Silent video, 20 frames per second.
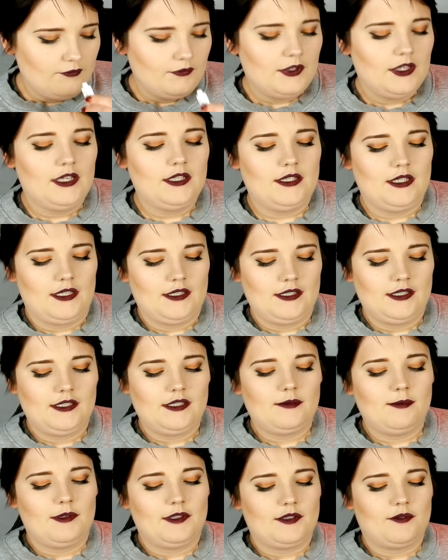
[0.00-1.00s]
It does. It
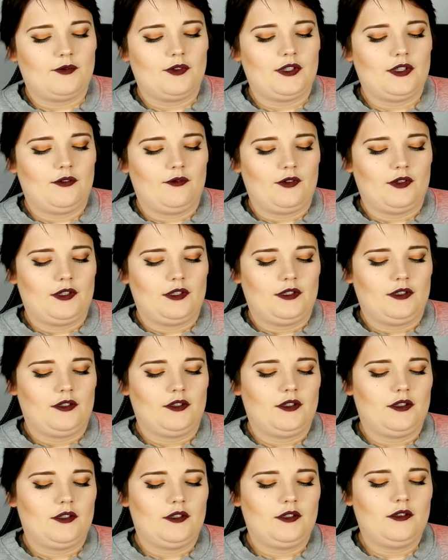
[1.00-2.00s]
smells really, really
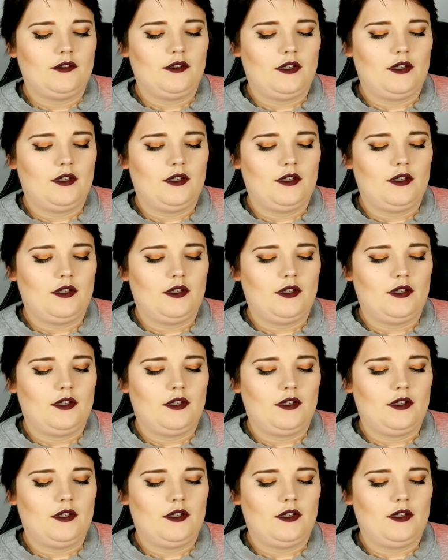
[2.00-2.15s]
good.